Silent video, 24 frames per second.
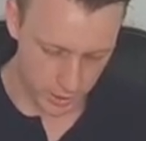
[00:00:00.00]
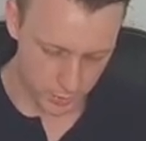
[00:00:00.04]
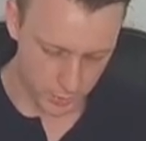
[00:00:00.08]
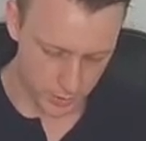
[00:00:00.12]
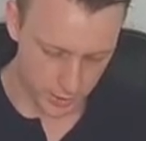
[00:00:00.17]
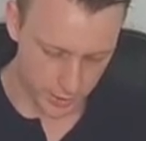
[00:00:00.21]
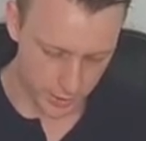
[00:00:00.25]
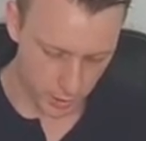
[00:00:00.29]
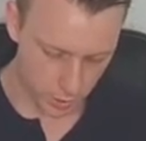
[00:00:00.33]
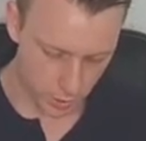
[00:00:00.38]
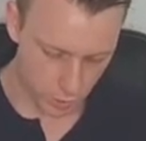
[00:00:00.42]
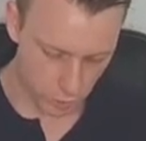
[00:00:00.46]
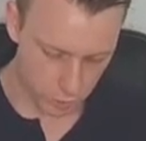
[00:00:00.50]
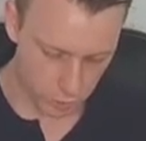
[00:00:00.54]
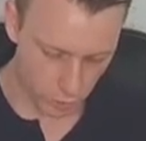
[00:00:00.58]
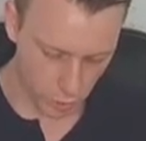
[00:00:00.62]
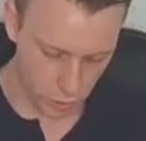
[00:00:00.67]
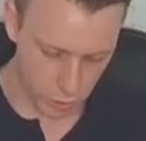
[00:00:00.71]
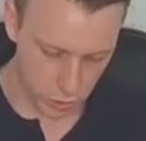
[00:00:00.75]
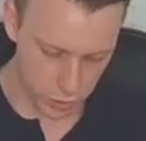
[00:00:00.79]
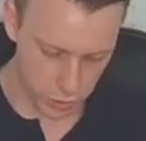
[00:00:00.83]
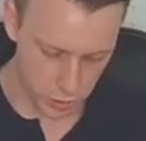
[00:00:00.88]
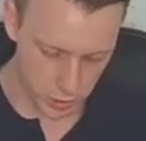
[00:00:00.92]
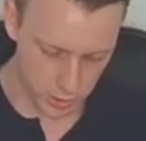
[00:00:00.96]
we get a
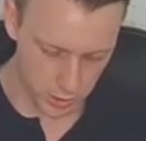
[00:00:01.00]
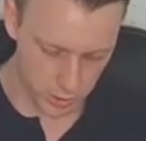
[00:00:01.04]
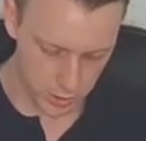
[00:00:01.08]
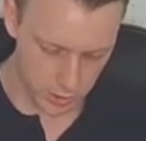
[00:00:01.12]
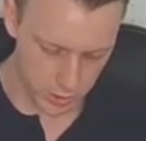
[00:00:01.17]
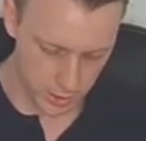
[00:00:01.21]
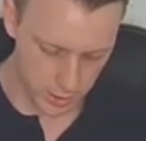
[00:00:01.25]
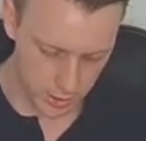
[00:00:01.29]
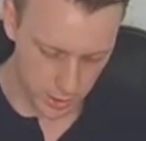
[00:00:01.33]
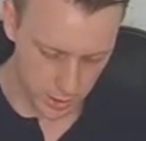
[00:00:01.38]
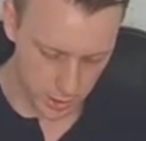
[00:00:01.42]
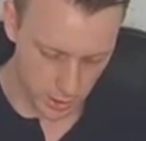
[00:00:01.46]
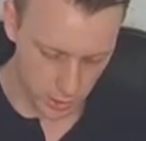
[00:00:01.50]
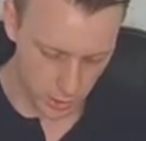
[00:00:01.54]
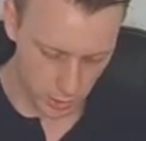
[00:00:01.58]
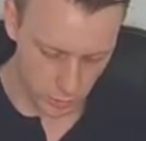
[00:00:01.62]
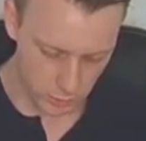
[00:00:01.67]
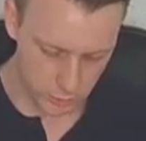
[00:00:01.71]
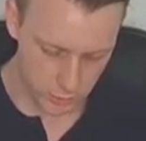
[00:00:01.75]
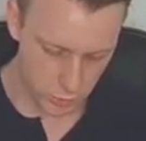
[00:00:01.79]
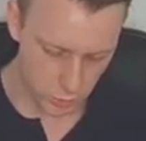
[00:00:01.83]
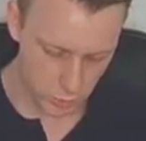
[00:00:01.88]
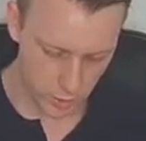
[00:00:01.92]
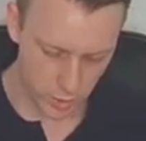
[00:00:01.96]
quotient of
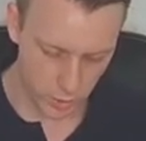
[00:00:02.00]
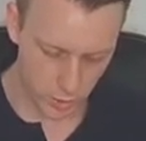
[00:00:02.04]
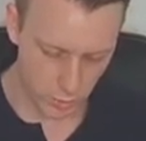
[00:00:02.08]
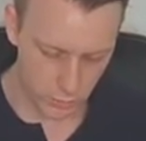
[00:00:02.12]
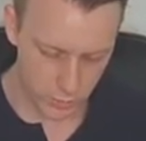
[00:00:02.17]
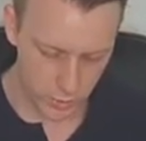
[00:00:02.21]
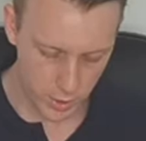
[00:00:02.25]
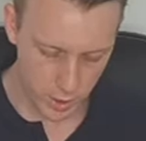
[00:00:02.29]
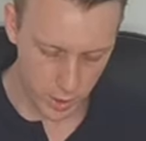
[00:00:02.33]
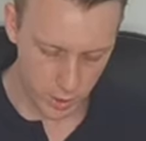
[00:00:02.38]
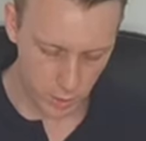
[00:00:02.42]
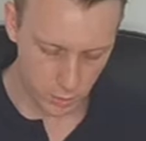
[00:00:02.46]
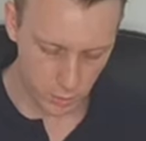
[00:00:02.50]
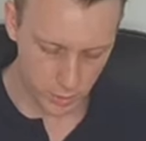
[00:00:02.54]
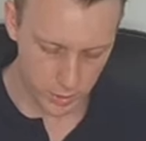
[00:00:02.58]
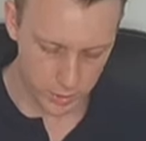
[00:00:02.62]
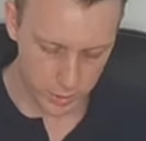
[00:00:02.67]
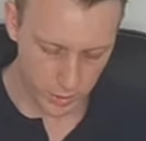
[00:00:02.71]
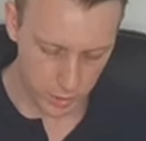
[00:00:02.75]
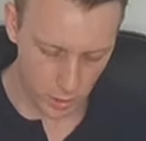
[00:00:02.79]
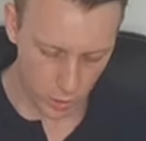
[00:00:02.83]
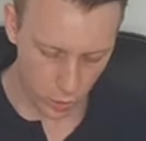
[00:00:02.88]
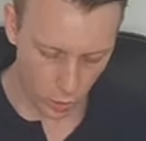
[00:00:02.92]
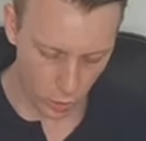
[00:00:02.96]
12 with
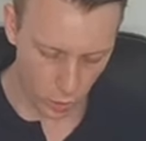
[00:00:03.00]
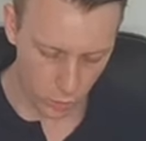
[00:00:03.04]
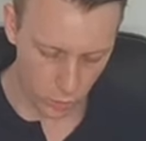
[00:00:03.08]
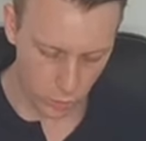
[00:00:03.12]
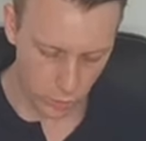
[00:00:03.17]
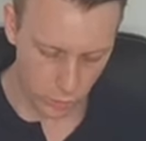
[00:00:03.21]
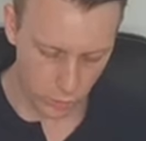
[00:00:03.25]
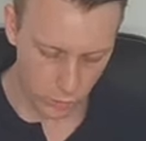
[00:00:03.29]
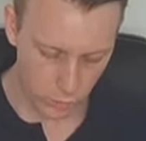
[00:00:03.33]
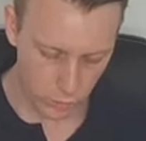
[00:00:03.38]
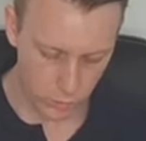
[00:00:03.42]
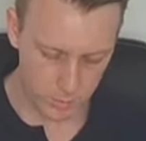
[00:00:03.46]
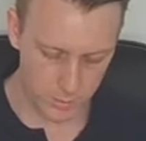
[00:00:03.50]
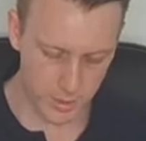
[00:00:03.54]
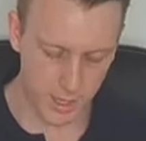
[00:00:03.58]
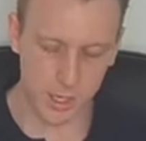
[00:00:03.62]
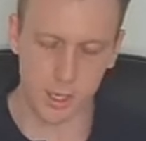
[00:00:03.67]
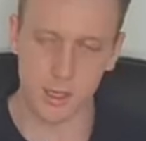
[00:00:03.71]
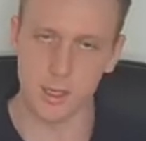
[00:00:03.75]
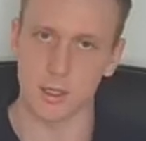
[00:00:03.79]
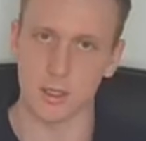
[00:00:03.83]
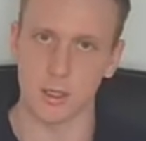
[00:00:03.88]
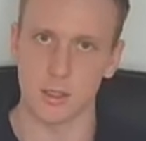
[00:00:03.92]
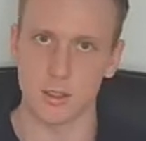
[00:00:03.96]
no
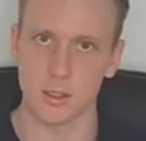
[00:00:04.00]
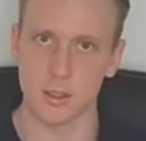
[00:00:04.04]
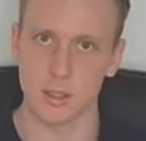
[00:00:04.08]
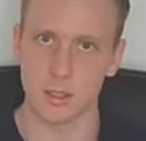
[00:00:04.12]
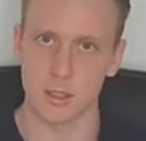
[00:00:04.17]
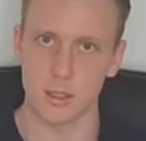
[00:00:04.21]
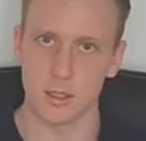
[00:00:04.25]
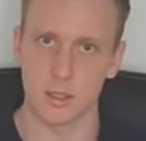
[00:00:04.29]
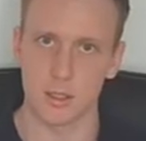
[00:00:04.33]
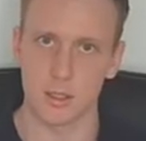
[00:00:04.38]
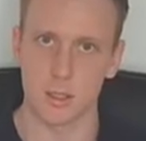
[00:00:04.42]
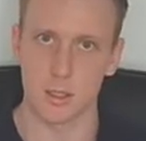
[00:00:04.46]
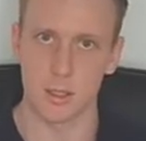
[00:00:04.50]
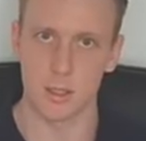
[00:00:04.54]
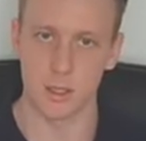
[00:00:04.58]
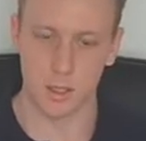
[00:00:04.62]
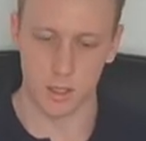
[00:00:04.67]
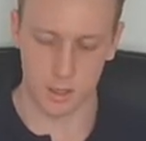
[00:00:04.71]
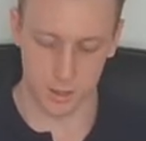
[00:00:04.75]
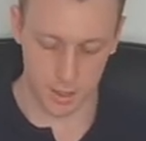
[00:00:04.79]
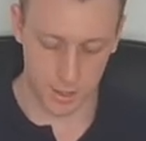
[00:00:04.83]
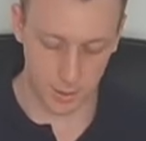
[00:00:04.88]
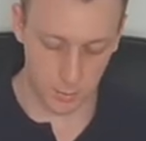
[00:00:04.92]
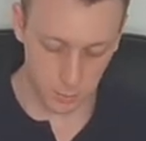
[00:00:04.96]
remainders,
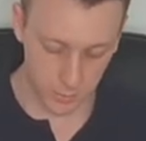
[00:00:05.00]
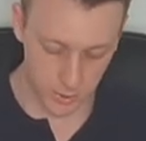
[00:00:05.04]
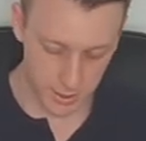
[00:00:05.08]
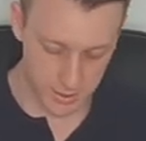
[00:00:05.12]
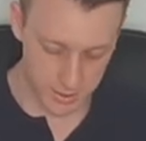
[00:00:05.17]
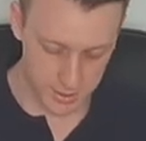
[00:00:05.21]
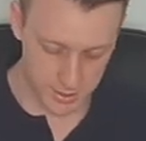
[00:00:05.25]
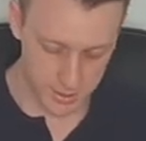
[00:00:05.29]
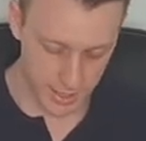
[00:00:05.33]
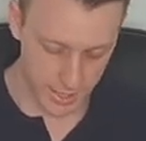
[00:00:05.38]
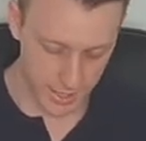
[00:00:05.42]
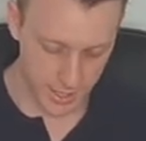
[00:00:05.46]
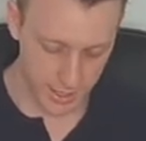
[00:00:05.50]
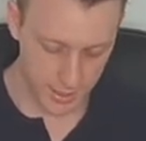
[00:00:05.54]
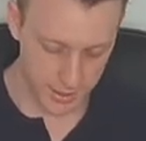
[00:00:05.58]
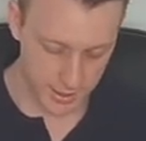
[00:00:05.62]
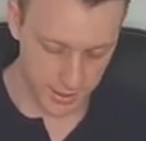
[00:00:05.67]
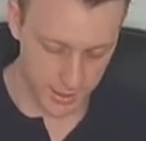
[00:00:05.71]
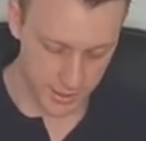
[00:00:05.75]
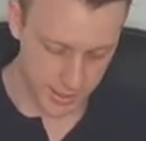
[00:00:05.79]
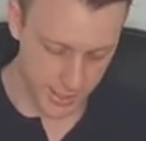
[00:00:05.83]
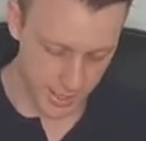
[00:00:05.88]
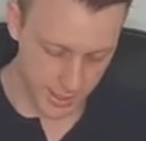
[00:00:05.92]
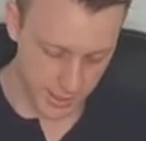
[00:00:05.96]
then we say
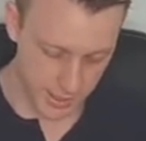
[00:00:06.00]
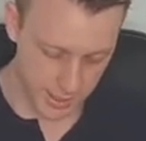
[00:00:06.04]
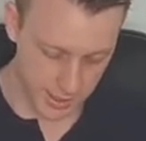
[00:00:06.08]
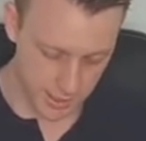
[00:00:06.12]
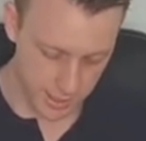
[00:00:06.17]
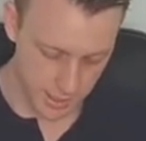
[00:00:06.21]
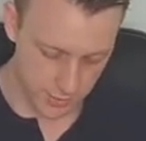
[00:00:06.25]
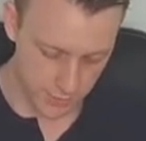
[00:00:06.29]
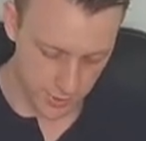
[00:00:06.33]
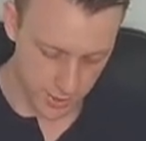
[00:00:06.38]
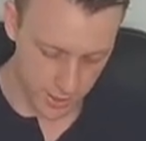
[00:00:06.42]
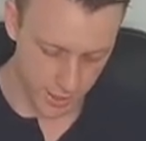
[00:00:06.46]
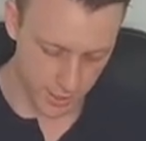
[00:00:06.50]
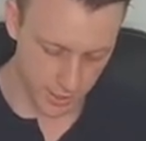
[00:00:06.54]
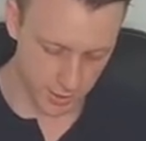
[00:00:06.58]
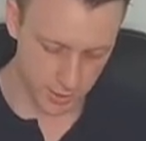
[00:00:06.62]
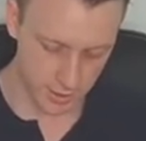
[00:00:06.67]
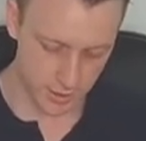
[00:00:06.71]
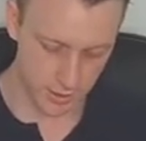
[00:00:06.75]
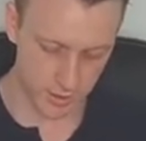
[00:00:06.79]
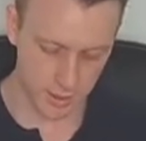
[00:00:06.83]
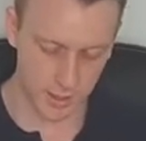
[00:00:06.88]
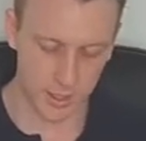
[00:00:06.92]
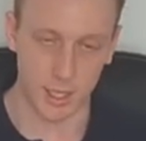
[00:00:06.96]
that that dividend
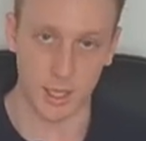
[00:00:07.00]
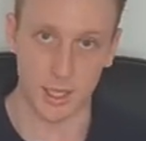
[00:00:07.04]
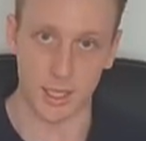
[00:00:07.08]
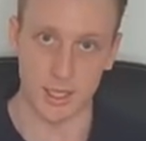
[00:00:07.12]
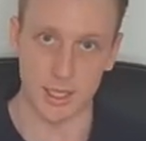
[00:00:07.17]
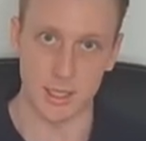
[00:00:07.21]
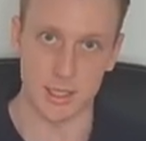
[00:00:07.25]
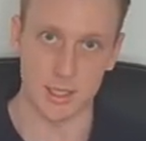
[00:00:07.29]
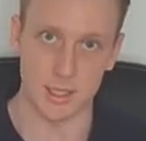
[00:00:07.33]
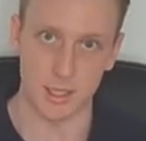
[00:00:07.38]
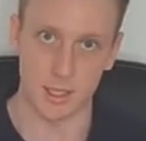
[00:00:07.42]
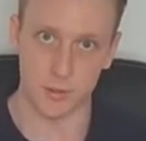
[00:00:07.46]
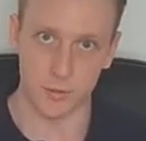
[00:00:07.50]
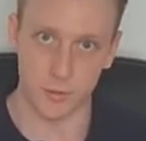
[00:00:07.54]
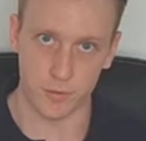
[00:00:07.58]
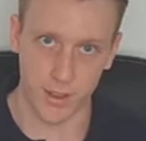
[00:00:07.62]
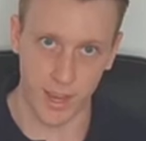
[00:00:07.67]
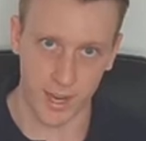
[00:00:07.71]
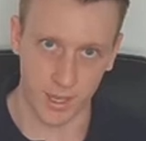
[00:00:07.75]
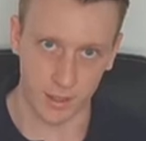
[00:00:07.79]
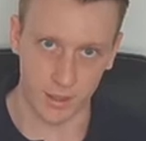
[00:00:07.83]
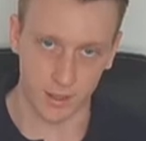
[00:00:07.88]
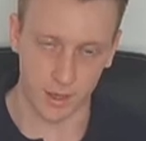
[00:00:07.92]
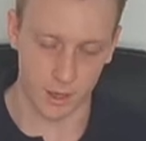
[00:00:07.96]
is a
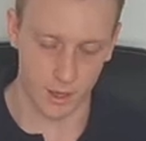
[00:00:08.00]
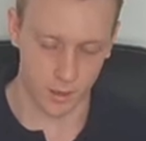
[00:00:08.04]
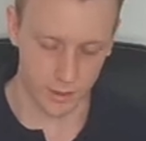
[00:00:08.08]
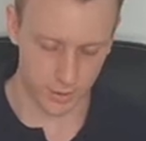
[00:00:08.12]
factor.